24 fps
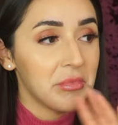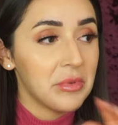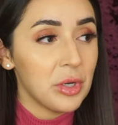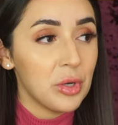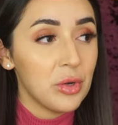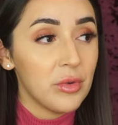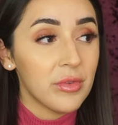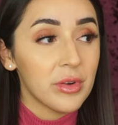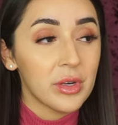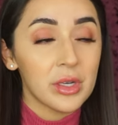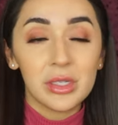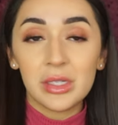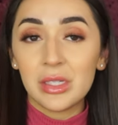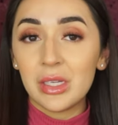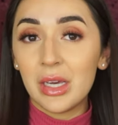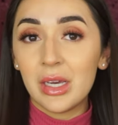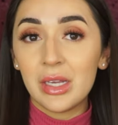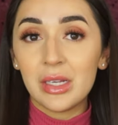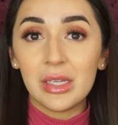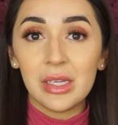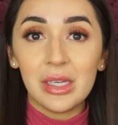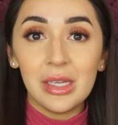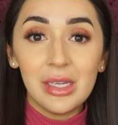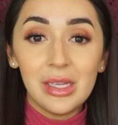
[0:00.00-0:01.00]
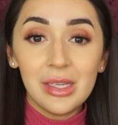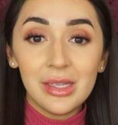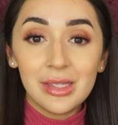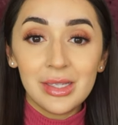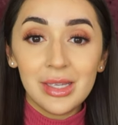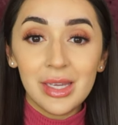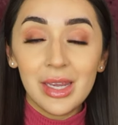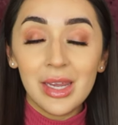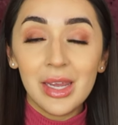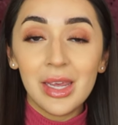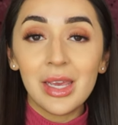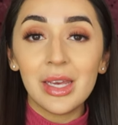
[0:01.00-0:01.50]
over done
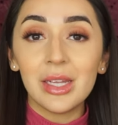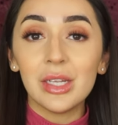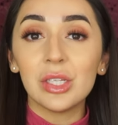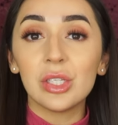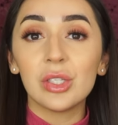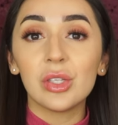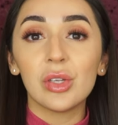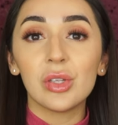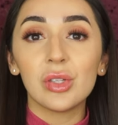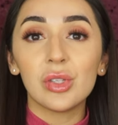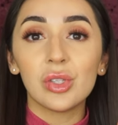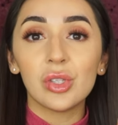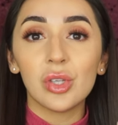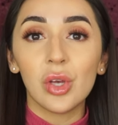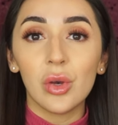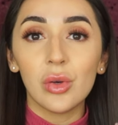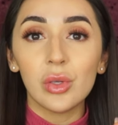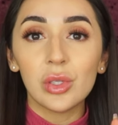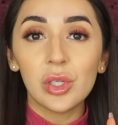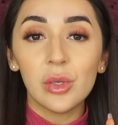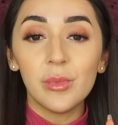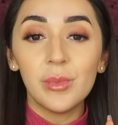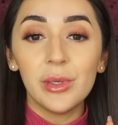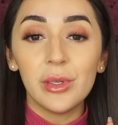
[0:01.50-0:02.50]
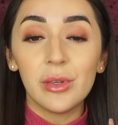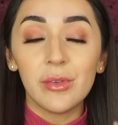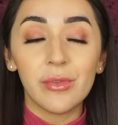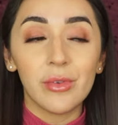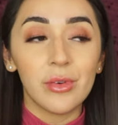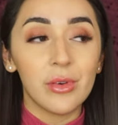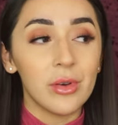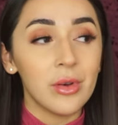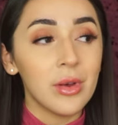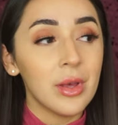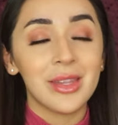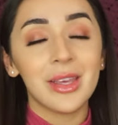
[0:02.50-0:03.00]
easy it is so so
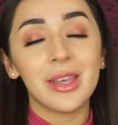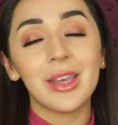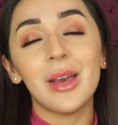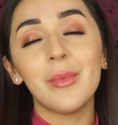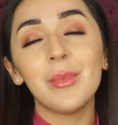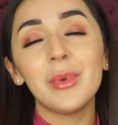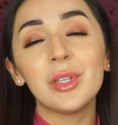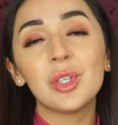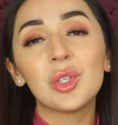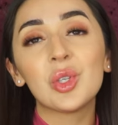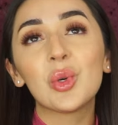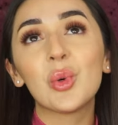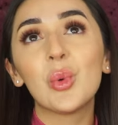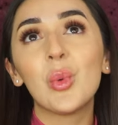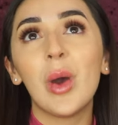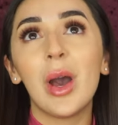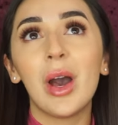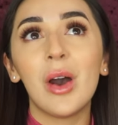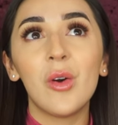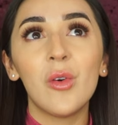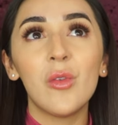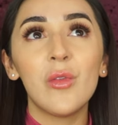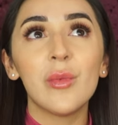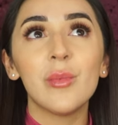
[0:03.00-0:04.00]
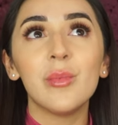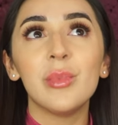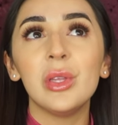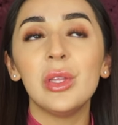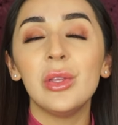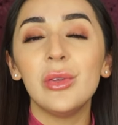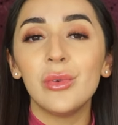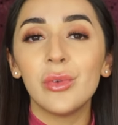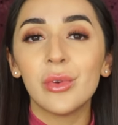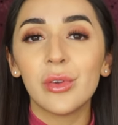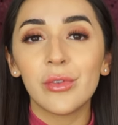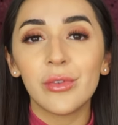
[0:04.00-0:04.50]
beautiful they come in 12
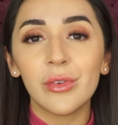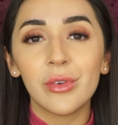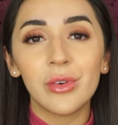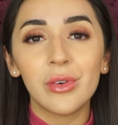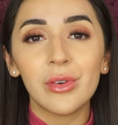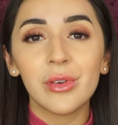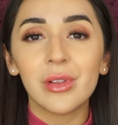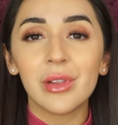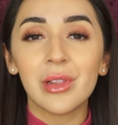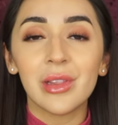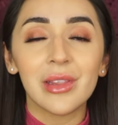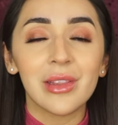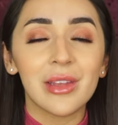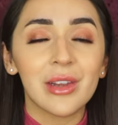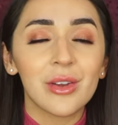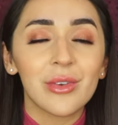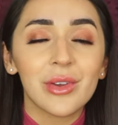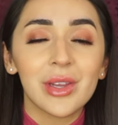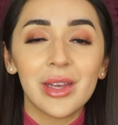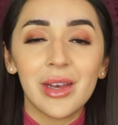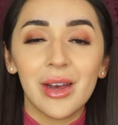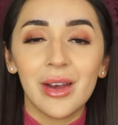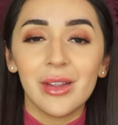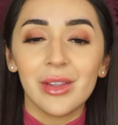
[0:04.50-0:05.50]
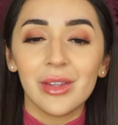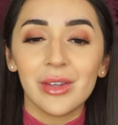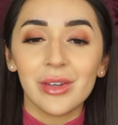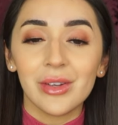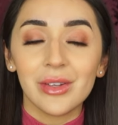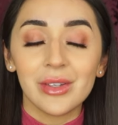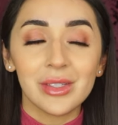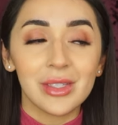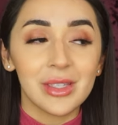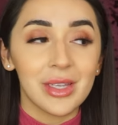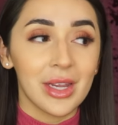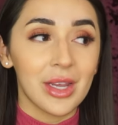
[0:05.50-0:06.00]
beautiful glittery
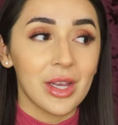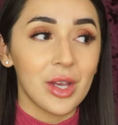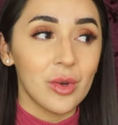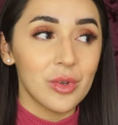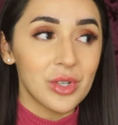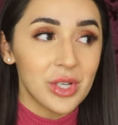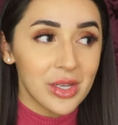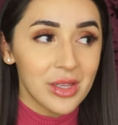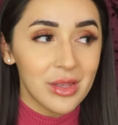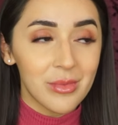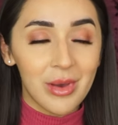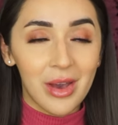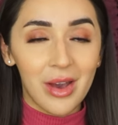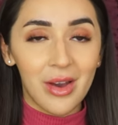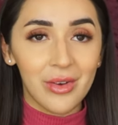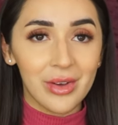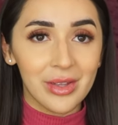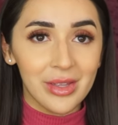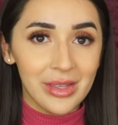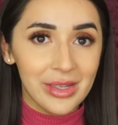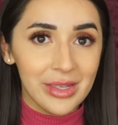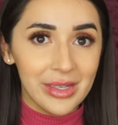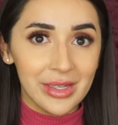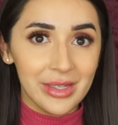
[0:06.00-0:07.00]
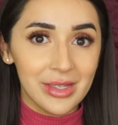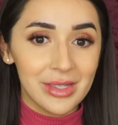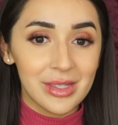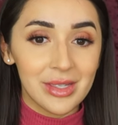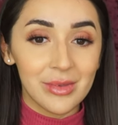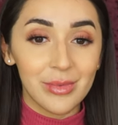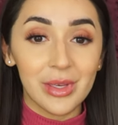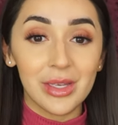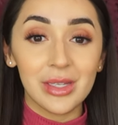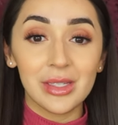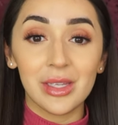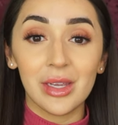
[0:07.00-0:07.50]
colors like go check them out at least
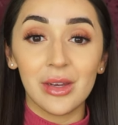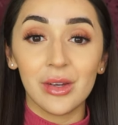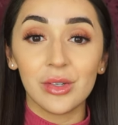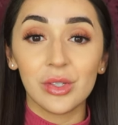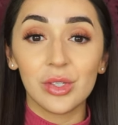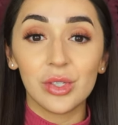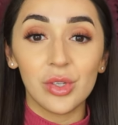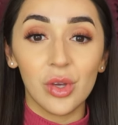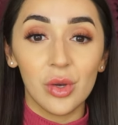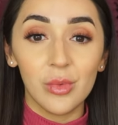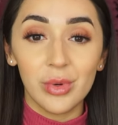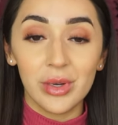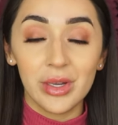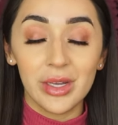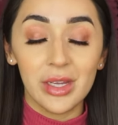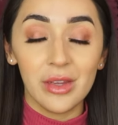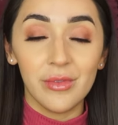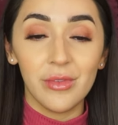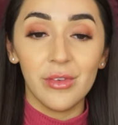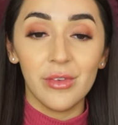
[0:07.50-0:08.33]
because they are so pretty you